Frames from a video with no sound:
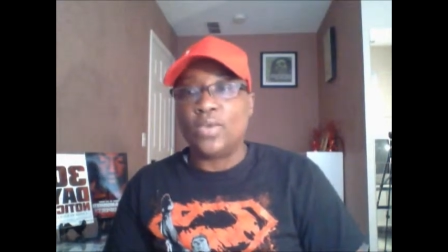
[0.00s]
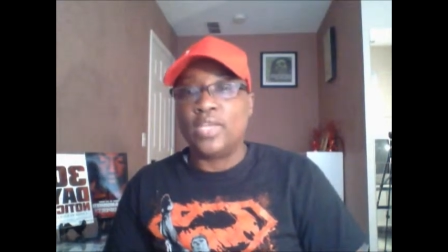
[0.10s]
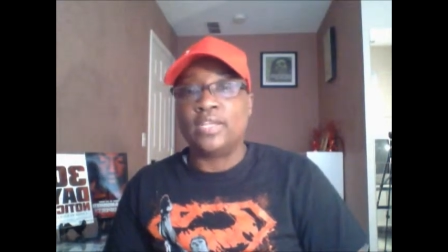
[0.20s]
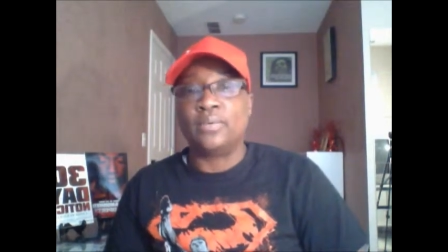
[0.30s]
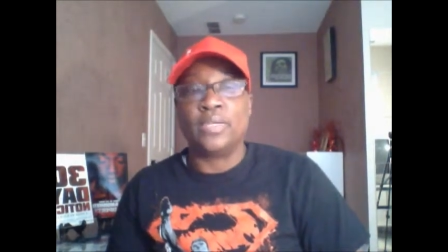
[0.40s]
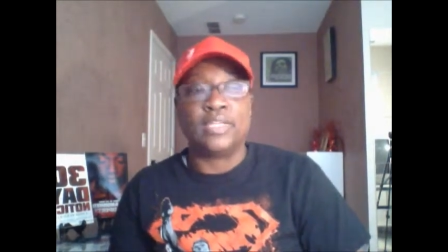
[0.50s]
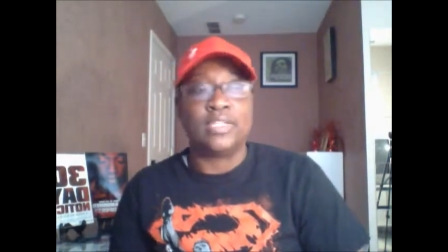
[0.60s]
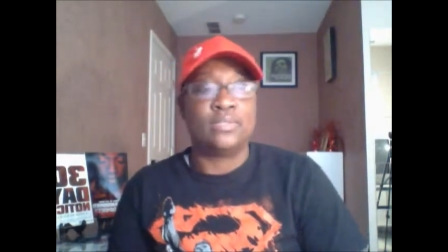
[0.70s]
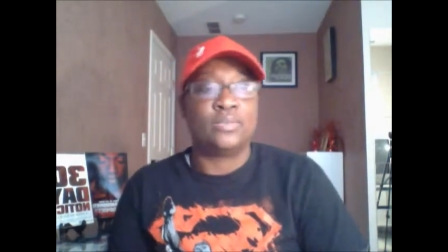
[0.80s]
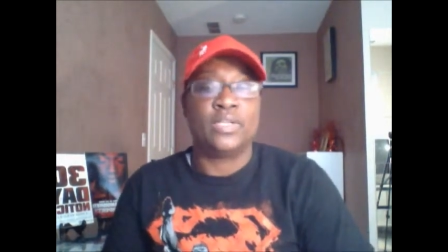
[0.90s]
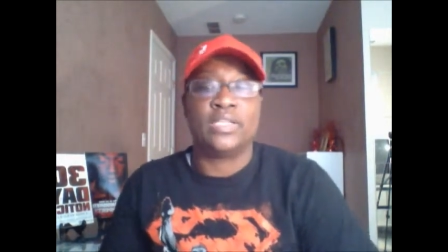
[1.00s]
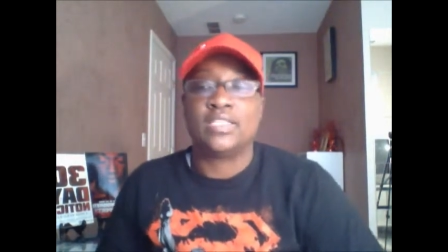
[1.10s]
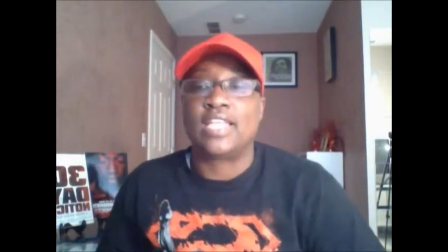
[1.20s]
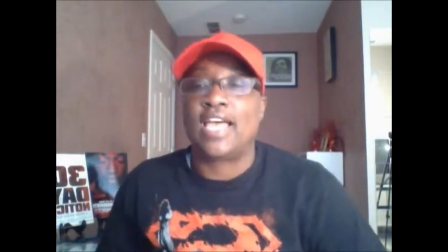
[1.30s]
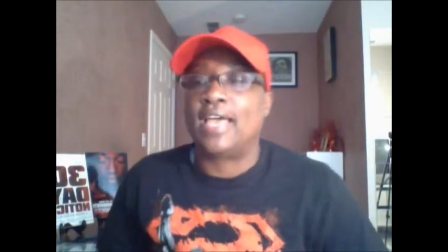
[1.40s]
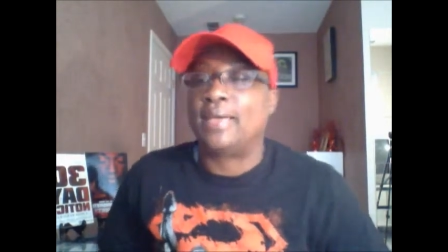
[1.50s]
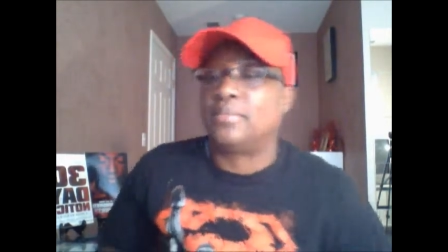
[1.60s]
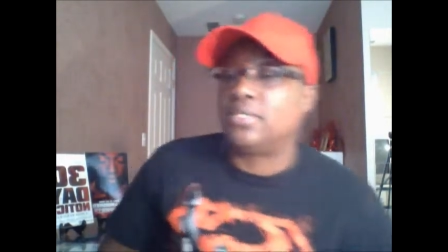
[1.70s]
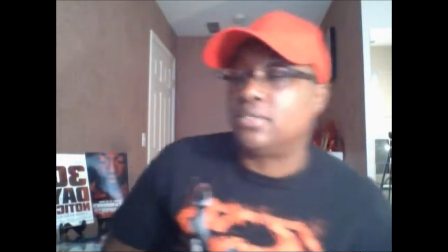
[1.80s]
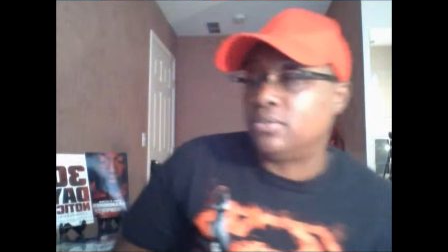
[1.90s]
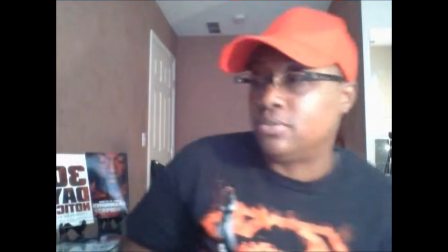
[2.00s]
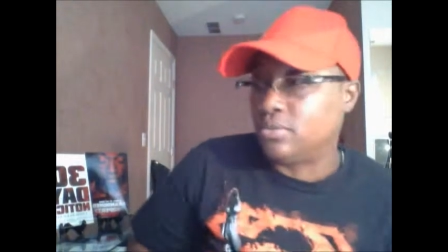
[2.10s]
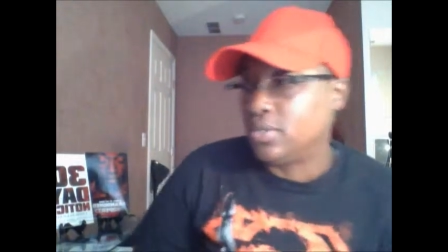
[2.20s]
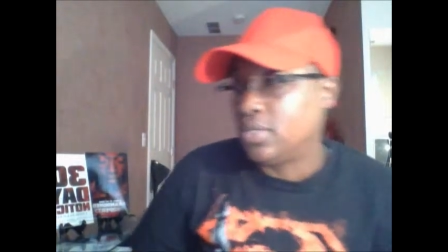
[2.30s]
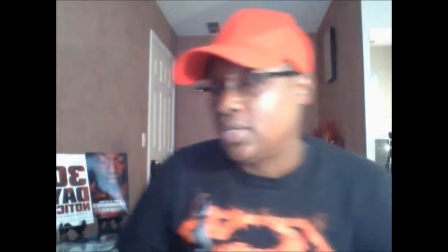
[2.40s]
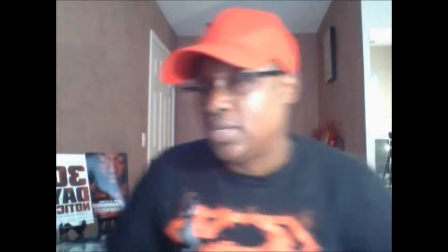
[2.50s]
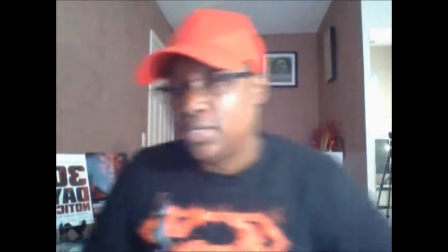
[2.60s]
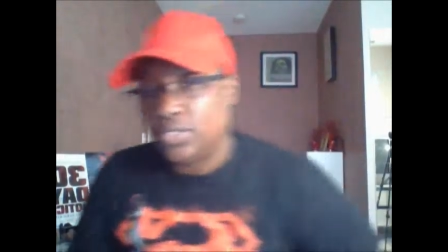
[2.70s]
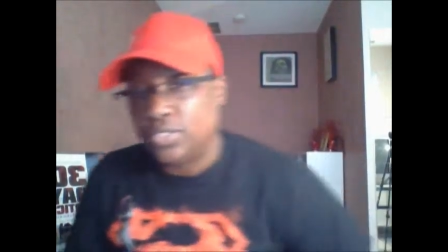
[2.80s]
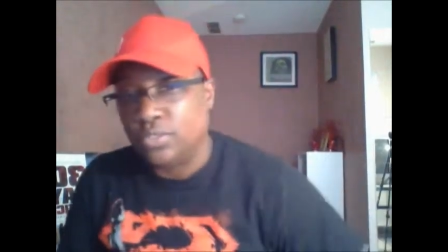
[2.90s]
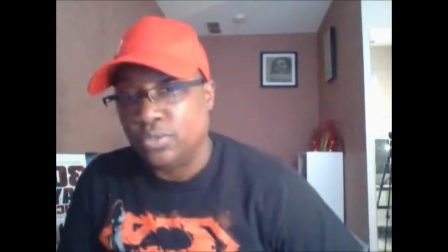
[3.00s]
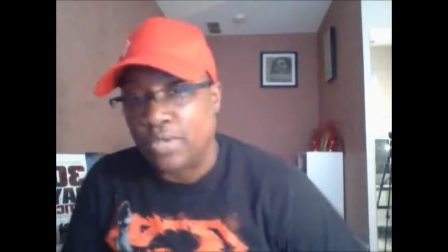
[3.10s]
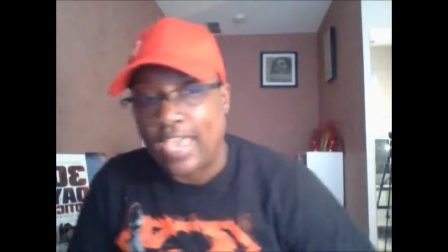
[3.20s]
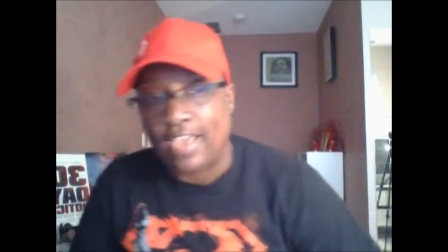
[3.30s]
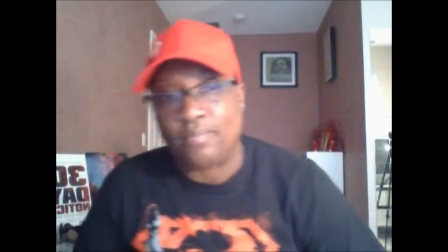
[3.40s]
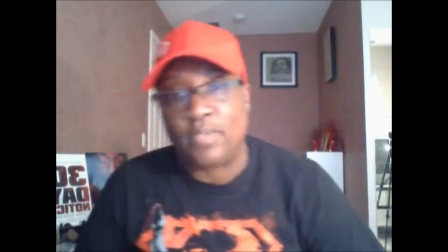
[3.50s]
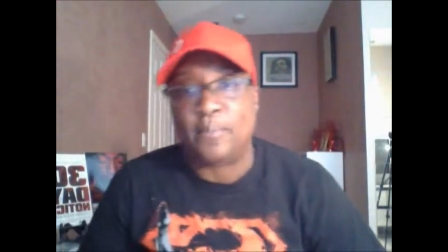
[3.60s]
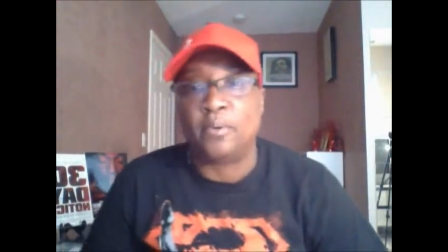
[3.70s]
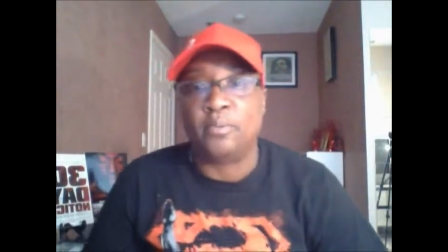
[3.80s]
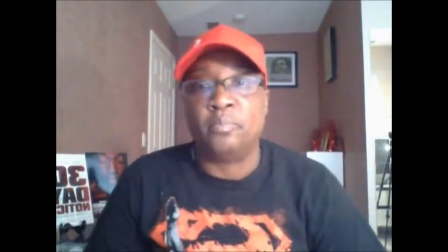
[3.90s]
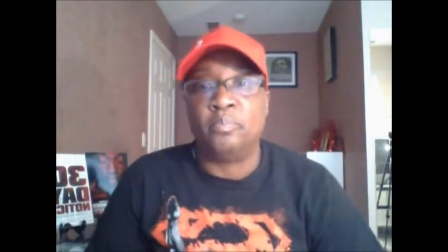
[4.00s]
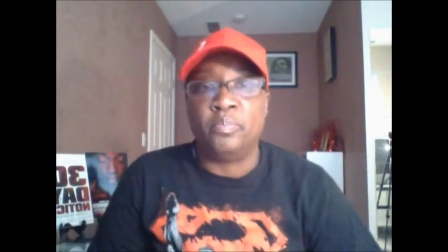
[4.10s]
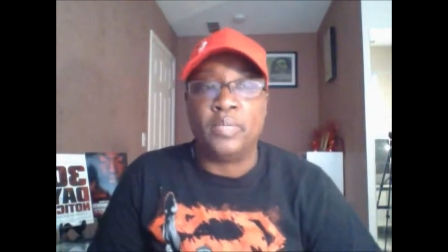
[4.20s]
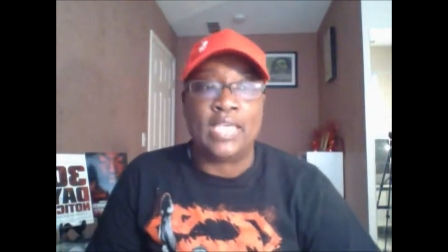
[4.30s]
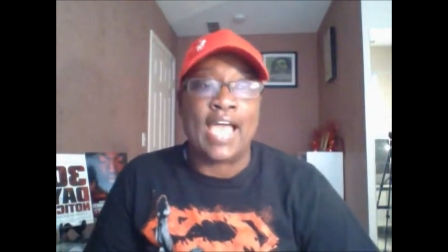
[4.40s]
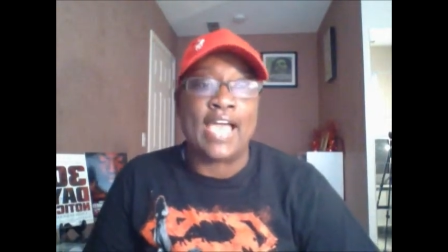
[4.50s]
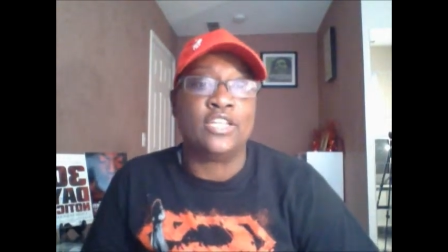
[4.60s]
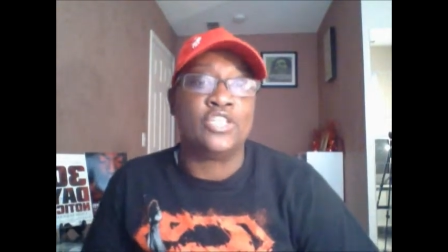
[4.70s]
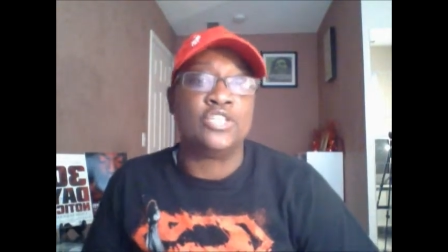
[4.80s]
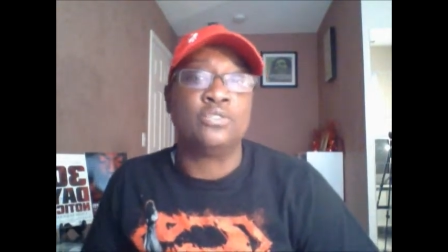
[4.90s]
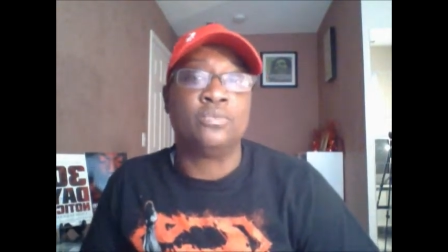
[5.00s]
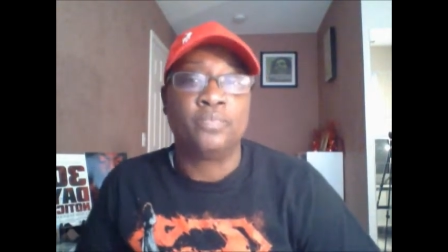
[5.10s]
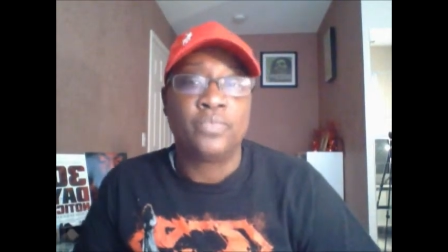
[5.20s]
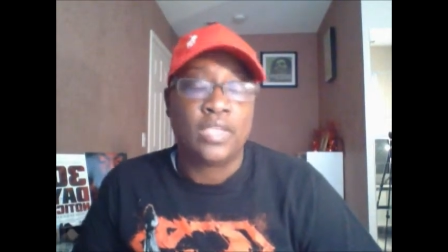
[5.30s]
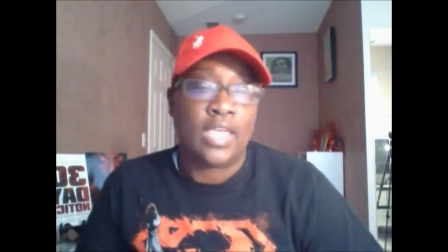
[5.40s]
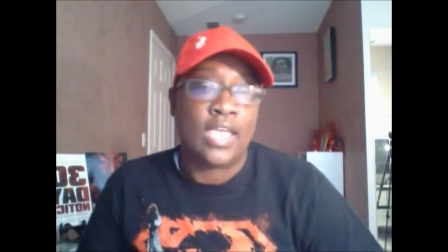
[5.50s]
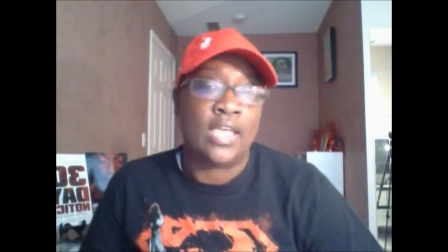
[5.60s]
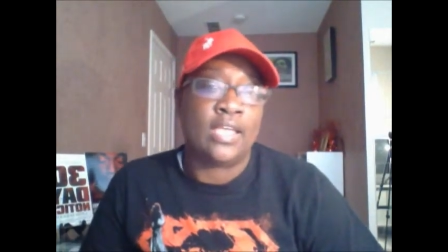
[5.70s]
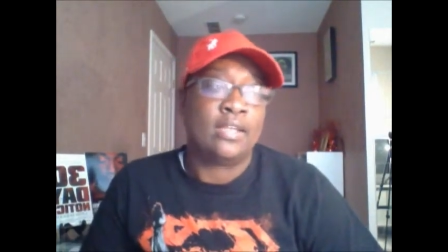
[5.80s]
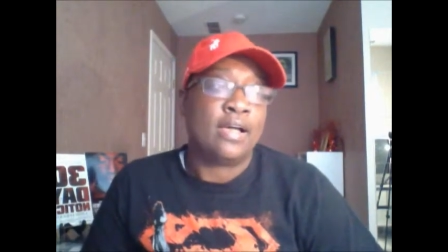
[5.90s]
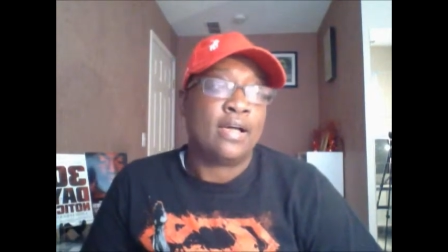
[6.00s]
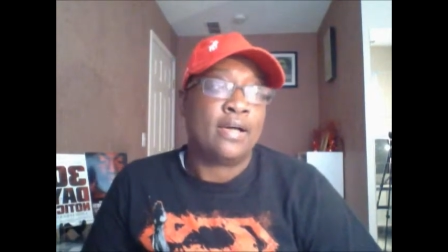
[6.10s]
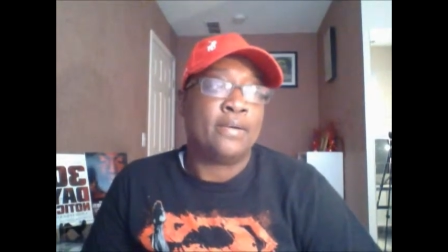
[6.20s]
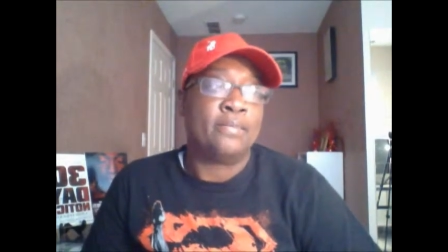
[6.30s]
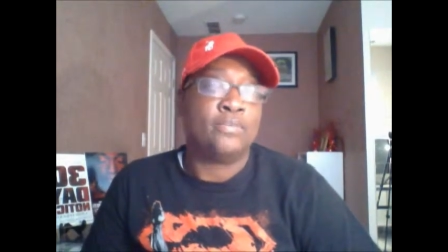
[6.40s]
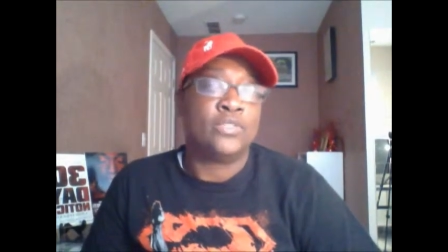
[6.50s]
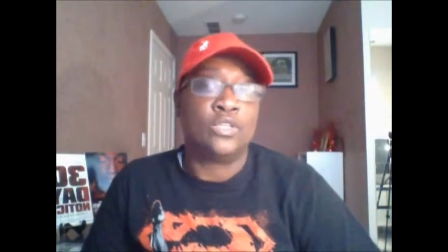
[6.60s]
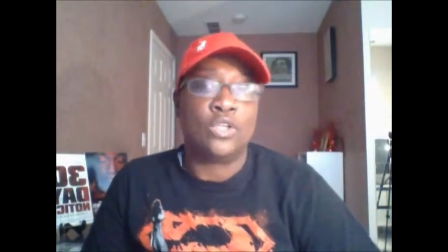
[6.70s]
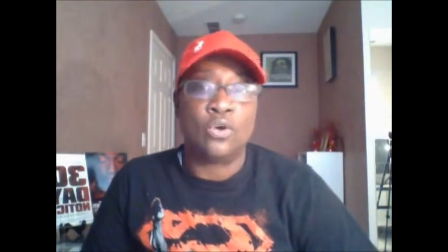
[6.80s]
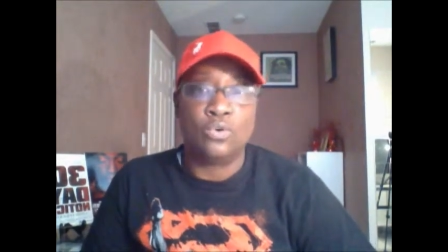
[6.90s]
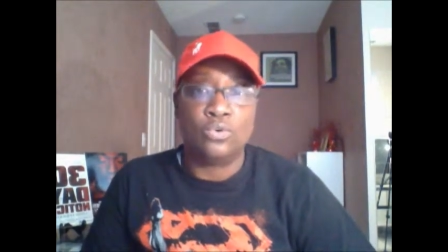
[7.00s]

when when it when it's time to to have people behind you and um, to know